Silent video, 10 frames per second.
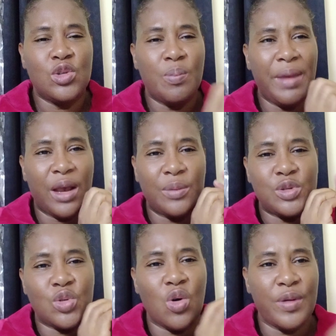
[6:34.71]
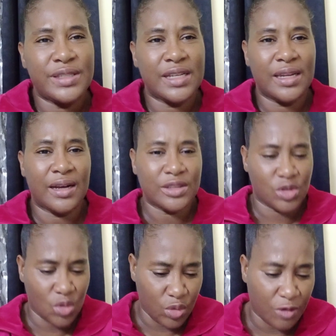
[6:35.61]
you make up stories that aren't
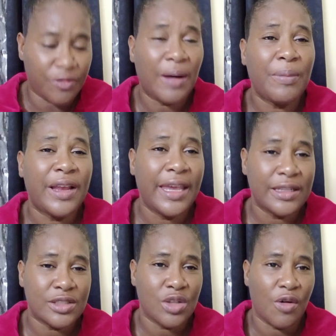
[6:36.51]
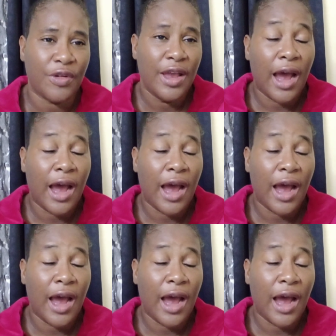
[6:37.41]
so, you fabricate stuff.